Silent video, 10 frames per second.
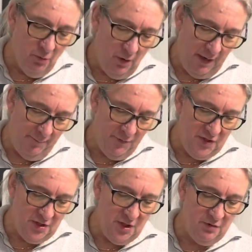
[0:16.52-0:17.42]
while. This
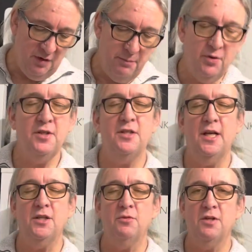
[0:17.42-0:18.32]
is a
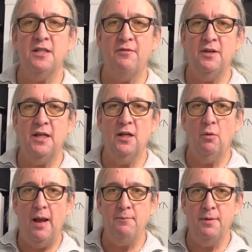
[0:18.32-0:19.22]
3.6 with a 7
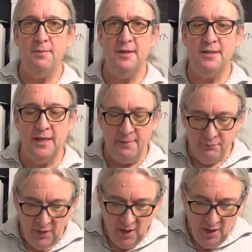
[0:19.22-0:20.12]
kilowatt MPPT,
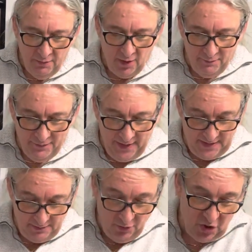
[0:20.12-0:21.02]
but it's
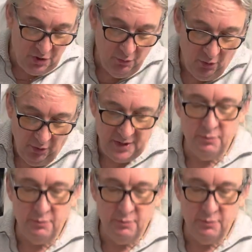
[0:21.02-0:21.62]
much smaller. It's